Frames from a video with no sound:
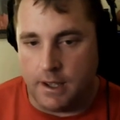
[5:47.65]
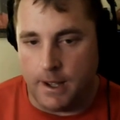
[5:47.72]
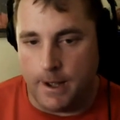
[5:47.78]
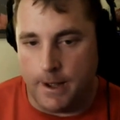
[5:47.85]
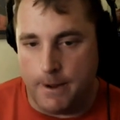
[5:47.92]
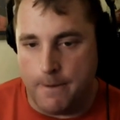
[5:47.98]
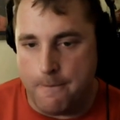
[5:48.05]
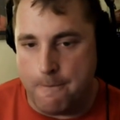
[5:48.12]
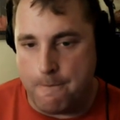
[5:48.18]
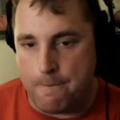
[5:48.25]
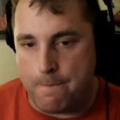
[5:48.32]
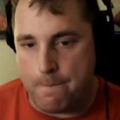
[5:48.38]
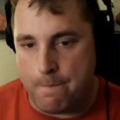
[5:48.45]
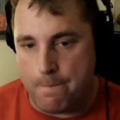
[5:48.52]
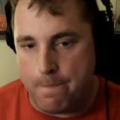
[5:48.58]

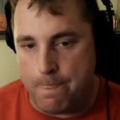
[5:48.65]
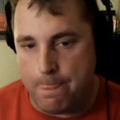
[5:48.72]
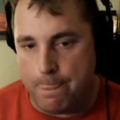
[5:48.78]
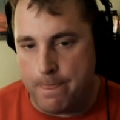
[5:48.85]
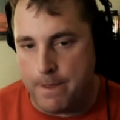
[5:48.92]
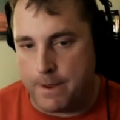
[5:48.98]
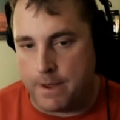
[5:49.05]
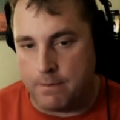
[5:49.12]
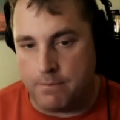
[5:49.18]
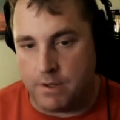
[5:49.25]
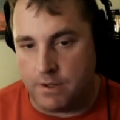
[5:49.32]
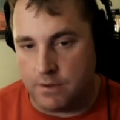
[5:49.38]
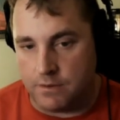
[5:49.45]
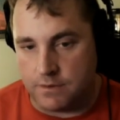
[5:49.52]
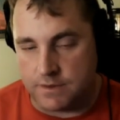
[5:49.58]
He can
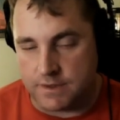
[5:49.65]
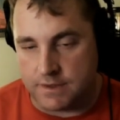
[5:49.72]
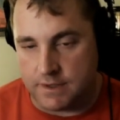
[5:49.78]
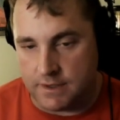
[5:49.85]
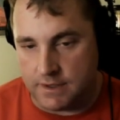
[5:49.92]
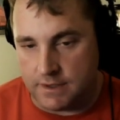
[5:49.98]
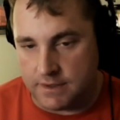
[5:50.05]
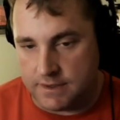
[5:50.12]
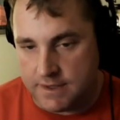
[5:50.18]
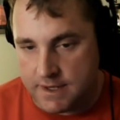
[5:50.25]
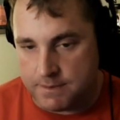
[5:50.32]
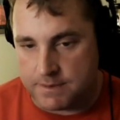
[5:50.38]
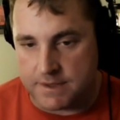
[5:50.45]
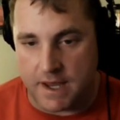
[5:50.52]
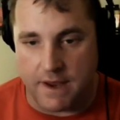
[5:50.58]
be used in
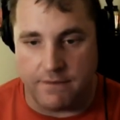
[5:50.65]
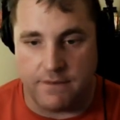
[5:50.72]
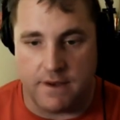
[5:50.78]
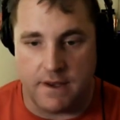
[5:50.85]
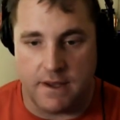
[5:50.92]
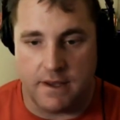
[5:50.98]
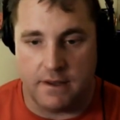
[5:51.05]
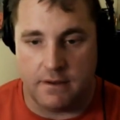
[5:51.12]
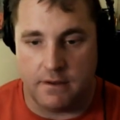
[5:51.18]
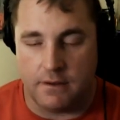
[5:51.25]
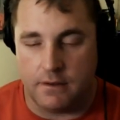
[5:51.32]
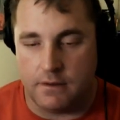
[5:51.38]
deep safety,